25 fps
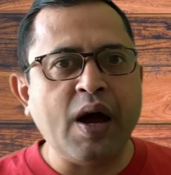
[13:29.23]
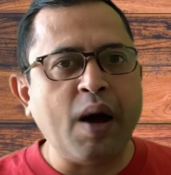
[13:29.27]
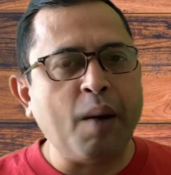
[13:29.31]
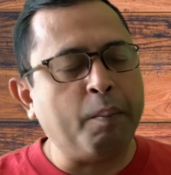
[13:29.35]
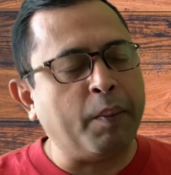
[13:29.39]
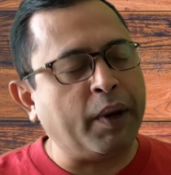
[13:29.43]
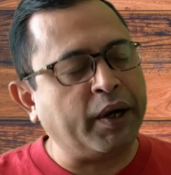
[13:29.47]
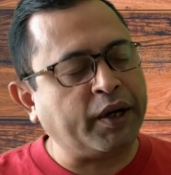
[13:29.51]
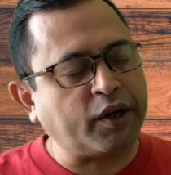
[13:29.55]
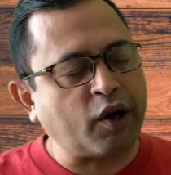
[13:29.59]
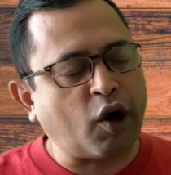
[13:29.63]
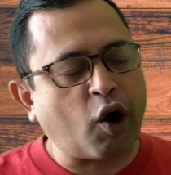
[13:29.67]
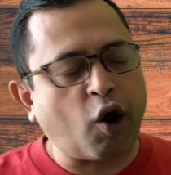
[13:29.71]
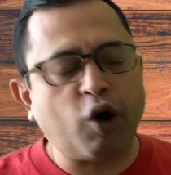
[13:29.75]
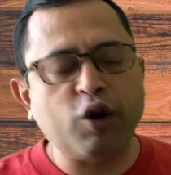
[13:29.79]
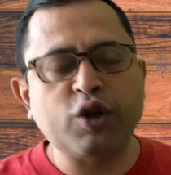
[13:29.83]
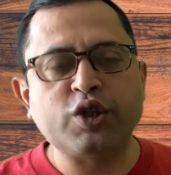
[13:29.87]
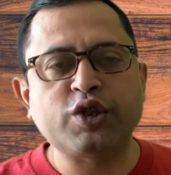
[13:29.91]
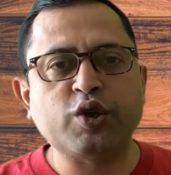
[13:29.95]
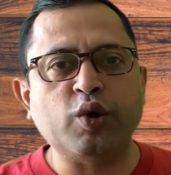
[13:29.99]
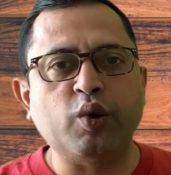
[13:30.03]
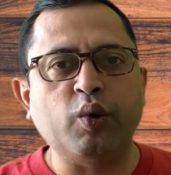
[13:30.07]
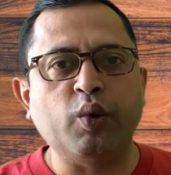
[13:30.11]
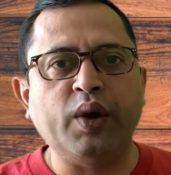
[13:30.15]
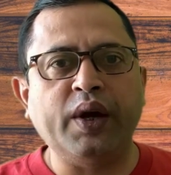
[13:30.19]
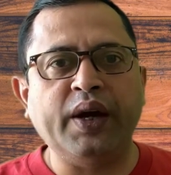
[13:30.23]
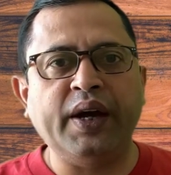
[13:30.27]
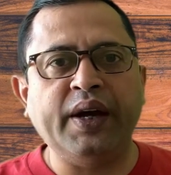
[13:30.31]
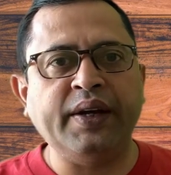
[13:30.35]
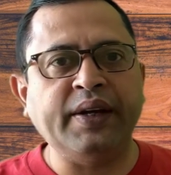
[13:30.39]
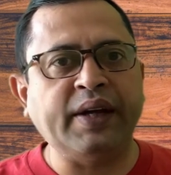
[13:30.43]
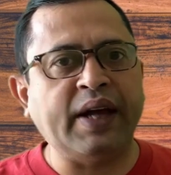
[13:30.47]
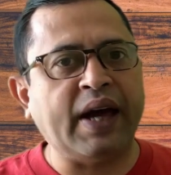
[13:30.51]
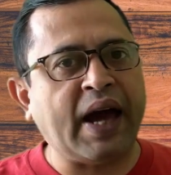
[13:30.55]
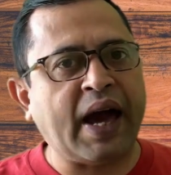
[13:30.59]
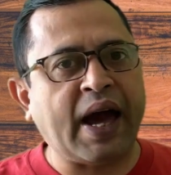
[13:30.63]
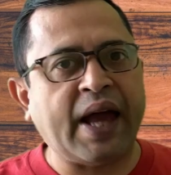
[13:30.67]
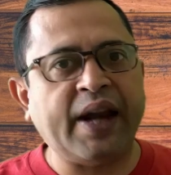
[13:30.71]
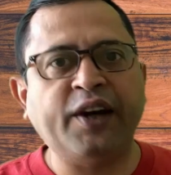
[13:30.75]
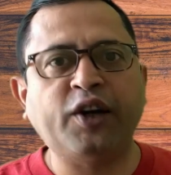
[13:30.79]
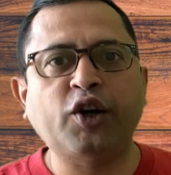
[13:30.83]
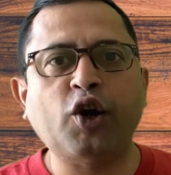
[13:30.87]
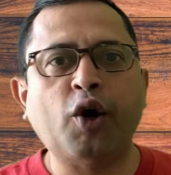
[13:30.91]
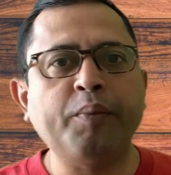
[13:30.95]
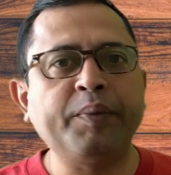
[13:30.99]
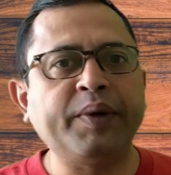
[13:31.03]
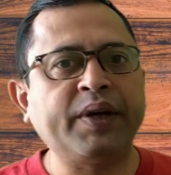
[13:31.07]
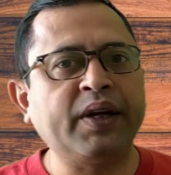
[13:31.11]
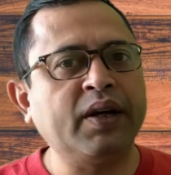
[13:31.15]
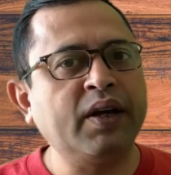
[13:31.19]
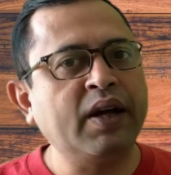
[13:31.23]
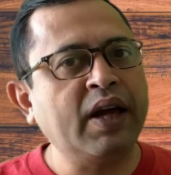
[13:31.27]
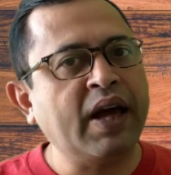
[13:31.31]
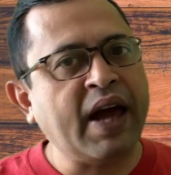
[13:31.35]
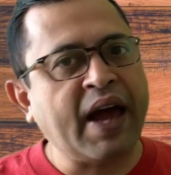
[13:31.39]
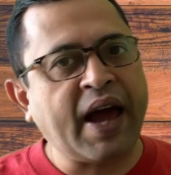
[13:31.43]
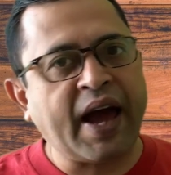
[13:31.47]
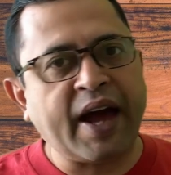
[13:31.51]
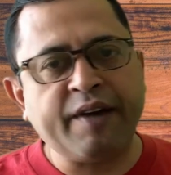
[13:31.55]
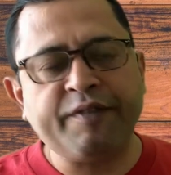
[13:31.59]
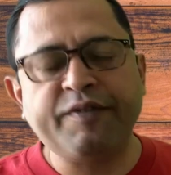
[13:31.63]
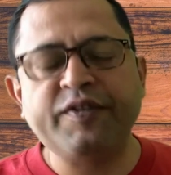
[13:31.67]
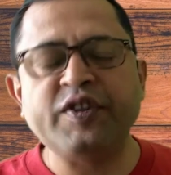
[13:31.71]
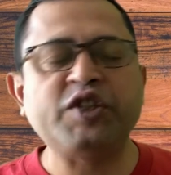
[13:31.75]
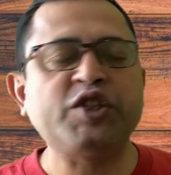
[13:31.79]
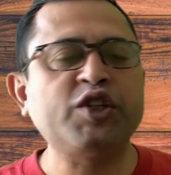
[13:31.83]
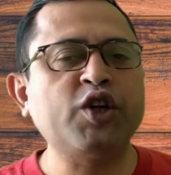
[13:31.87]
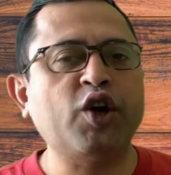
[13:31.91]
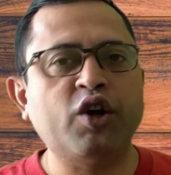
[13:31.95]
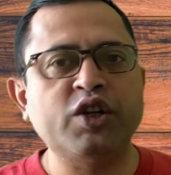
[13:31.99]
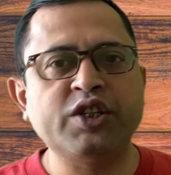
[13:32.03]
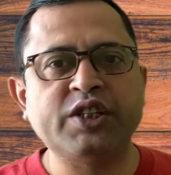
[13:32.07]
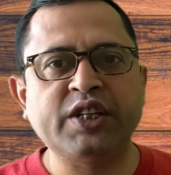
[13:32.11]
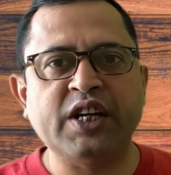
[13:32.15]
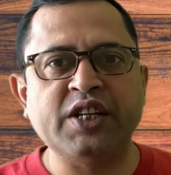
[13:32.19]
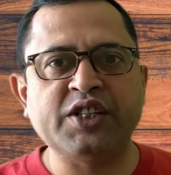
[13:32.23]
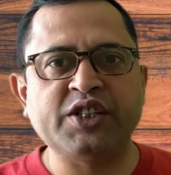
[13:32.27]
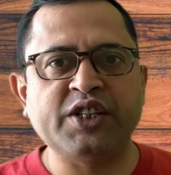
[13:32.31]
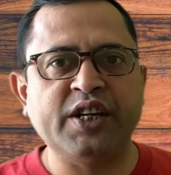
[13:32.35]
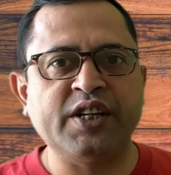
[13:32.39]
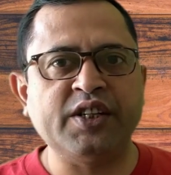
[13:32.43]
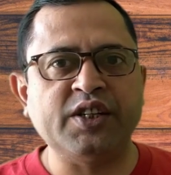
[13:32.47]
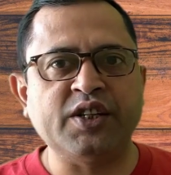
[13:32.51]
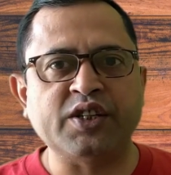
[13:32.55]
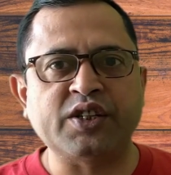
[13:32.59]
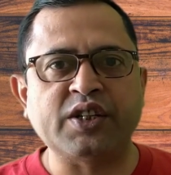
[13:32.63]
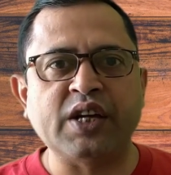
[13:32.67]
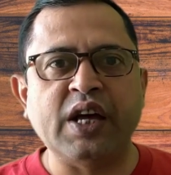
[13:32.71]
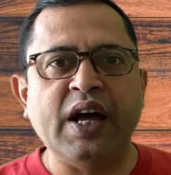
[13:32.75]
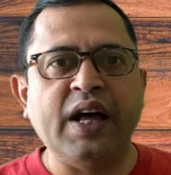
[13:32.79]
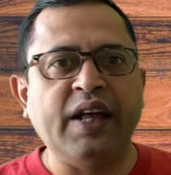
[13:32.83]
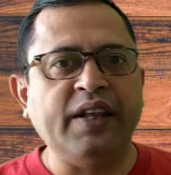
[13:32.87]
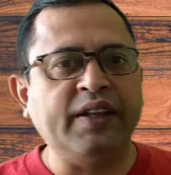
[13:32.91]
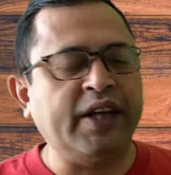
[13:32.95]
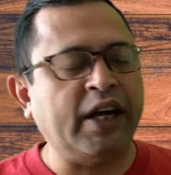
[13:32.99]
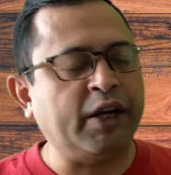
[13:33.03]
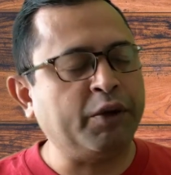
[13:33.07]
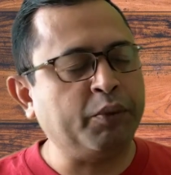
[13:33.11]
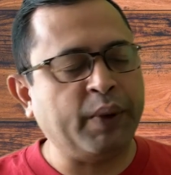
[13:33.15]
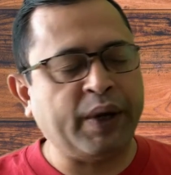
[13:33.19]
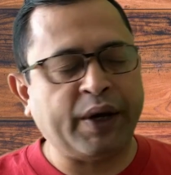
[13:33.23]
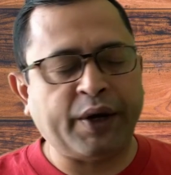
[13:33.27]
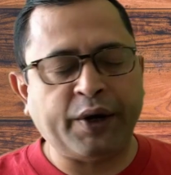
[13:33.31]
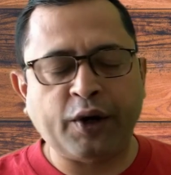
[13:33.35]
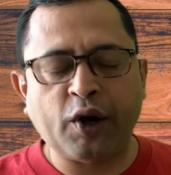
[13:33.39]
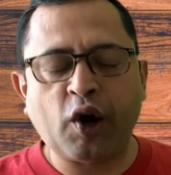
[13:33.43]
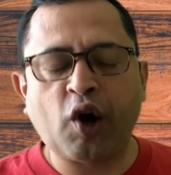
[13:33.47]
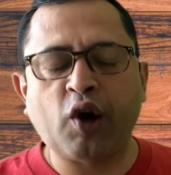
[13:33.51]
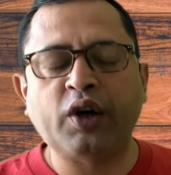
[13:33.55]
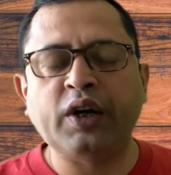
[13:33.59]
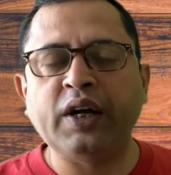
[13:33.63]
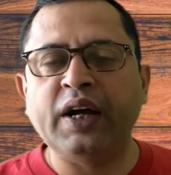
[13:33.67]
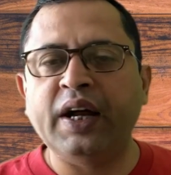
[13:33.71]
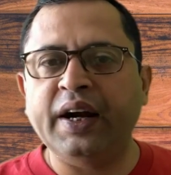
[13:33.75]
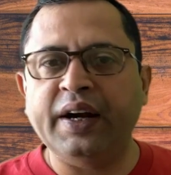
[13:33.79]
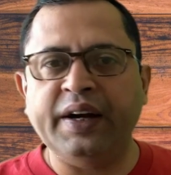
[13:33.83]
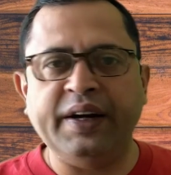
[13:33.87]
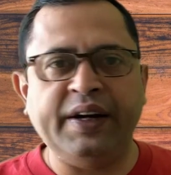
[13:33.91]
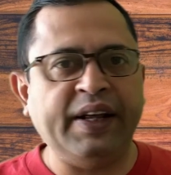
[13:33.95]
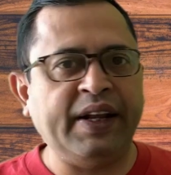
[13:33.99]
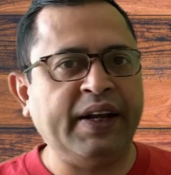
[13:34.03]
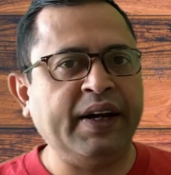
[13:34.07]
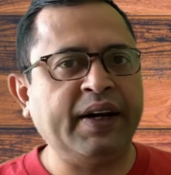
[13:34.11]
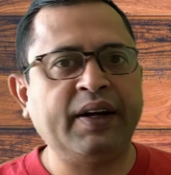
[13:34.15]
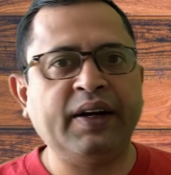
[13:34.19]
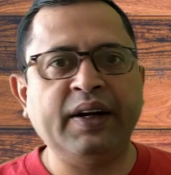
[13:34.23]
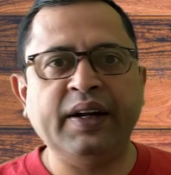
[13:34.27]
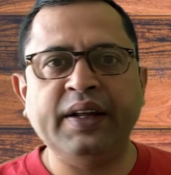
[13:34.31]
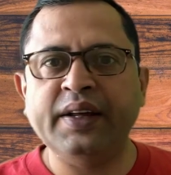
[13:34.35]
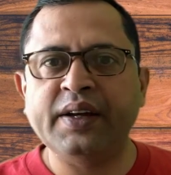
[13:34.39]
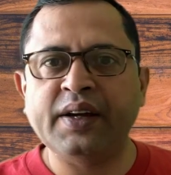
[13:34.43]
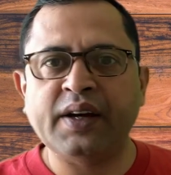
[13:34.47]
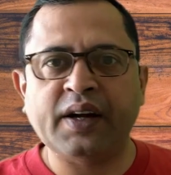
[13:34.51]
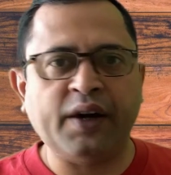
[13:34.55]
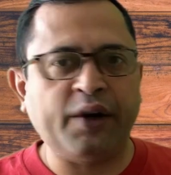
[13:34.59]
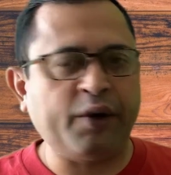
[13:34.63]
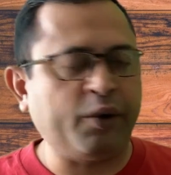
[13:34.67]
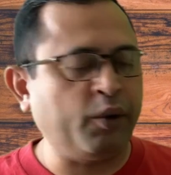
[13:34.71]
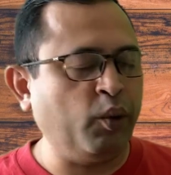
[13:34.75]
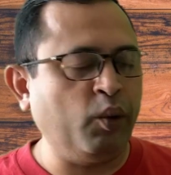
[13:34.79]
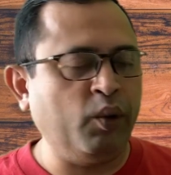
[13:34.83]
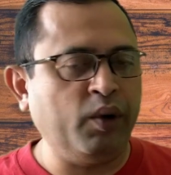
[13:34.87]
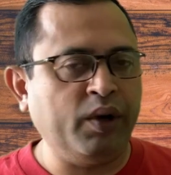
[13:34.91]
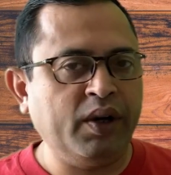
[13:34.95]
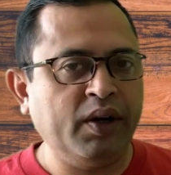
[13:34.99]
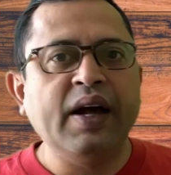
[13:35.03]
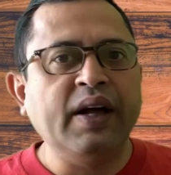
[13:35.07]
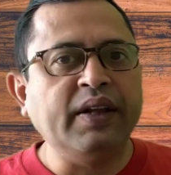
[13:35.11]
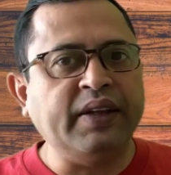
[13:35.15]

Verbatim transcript: but also in anatomical and physiological changes that were not directly controlled.